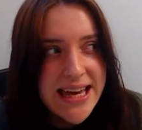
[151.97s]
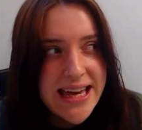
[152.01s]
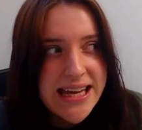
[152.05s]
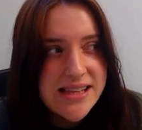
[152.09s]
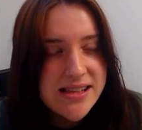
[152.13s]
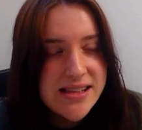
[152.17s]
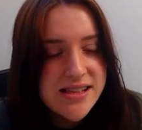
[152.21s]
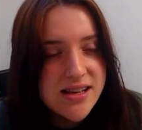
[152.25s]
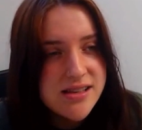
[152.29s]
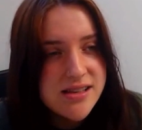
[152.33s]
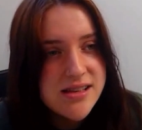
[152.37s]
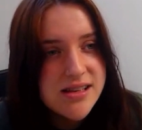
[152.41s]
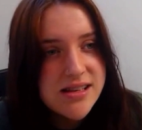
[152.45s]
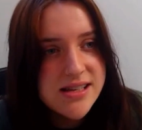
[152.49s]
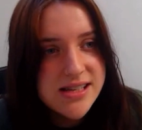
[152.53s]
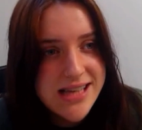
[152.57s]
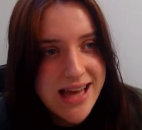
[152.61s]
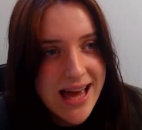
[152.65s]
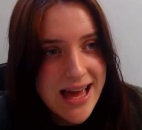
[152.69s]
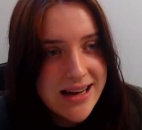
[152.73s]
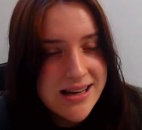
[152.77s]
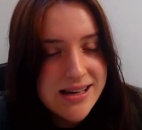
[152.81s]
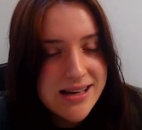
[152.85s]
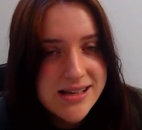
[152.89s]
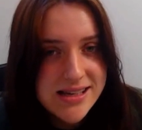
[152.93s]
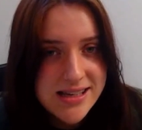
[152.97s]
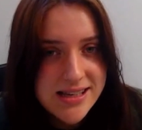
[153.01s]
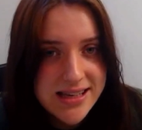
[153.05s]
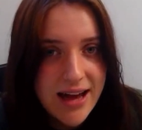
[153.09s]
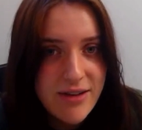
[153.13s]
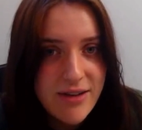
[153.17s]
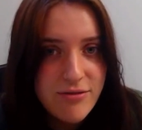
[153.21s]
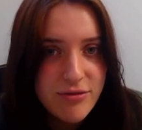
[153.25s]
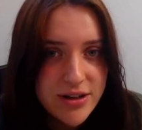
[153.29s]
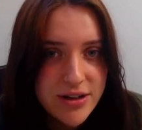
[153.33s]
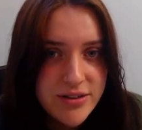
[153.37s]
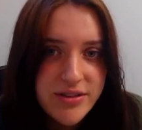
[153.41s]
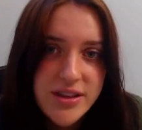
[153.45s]
it doesn't tend to
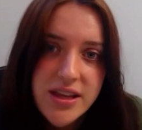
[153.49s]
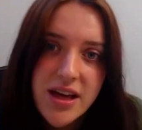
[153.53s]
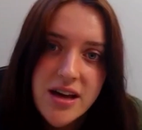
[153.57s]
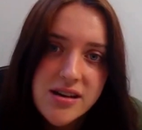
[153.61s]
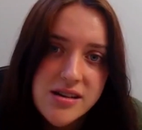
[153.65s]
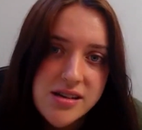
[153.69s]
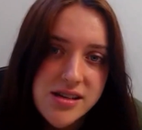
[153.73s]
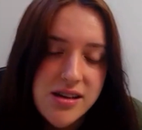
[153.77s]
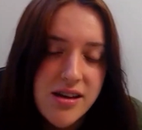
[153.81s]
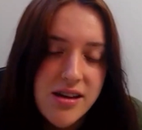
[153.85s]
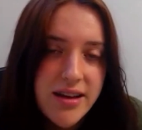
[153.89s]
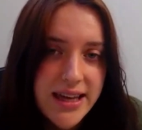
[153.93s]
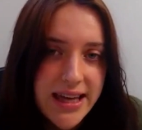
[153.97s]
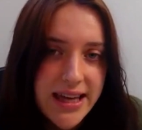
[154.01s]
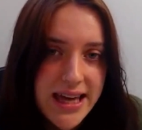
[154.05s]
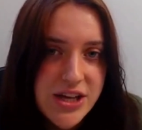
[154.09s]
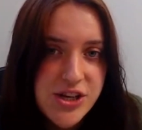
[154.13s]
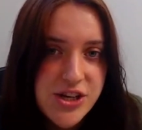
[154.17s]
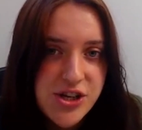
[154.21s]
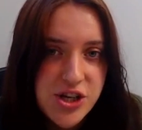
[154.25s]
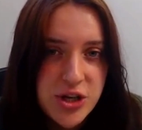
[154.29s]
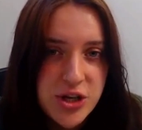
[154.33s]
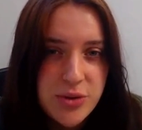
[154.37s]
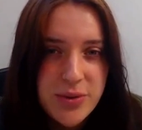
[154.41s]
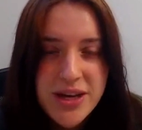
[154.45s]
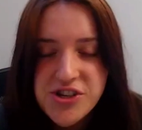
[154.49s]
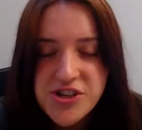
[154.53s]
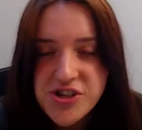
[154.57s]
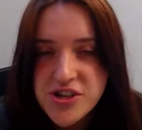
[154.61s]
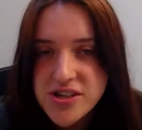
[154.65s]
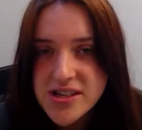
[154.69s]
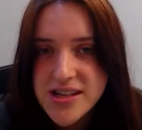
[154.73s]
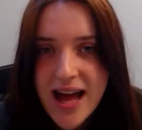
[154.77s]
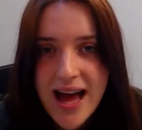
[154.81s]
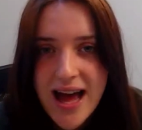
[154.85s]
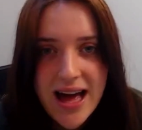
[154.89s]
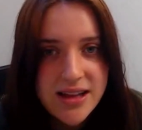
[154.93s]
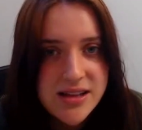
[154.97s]
get rid of the underlying issue, it
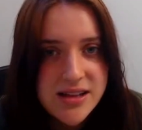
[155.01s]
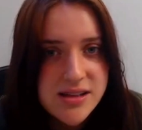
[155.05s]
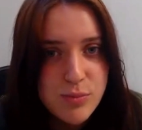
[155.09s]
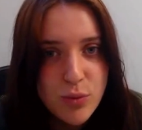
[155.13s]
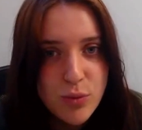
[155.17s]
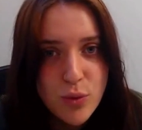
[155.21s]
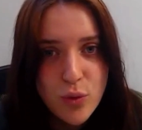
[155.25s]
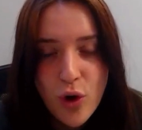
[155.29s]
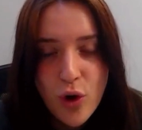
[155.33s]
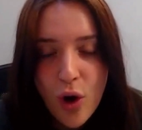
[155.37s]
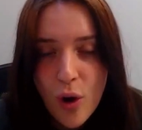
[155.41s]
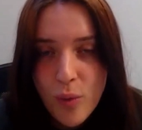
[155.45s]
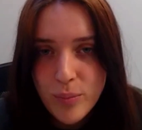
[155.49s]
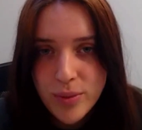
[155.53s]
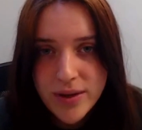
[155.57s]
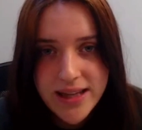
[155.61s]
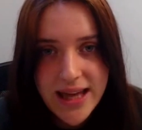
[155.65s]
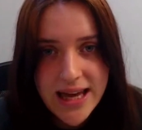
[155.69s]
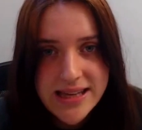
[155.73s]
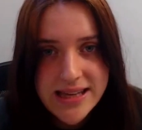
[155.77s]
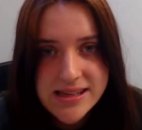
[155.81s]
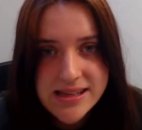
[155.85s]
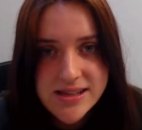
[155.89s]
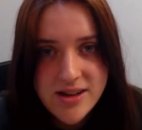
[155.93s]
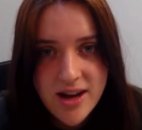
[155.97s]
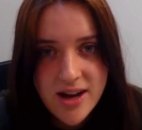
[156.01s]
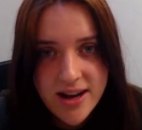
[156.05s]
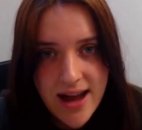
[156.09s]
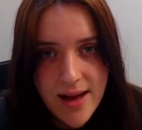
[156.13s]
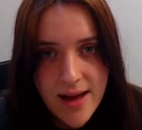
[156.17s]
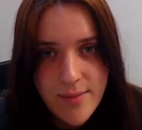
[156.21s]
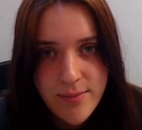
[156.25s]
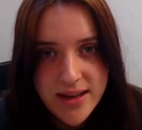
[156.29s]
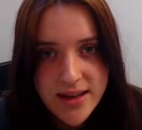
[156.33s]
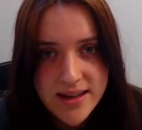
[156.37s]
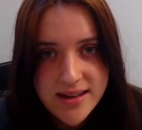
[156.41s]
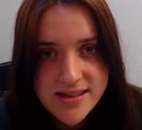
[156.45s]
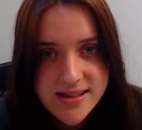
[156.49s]
just adds more complicated
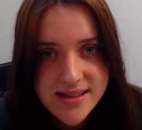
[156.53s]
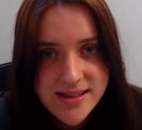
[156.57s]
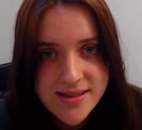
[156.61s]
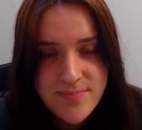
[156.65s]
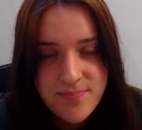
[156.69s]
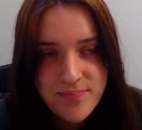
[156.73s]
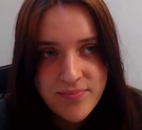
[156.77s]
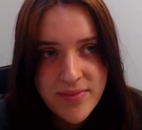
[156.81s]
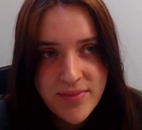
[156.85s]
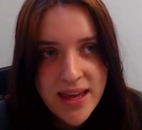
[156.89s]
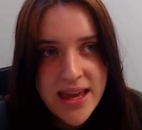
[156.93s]
dynamics.